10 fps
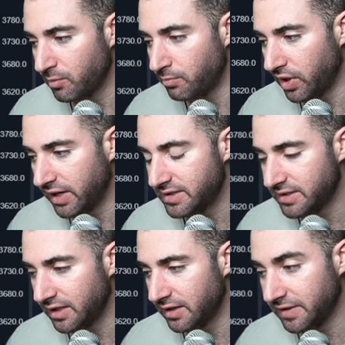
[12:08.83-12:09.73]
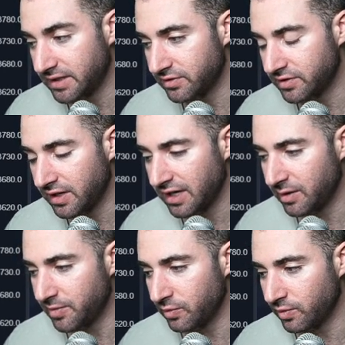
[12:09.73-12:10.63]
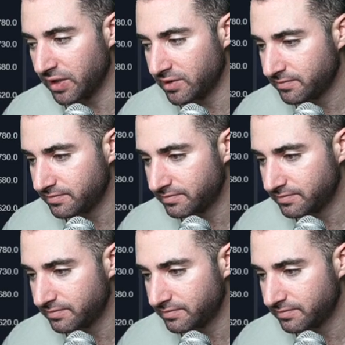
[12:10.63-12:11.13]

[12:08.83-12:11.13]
But if that does not happen, well,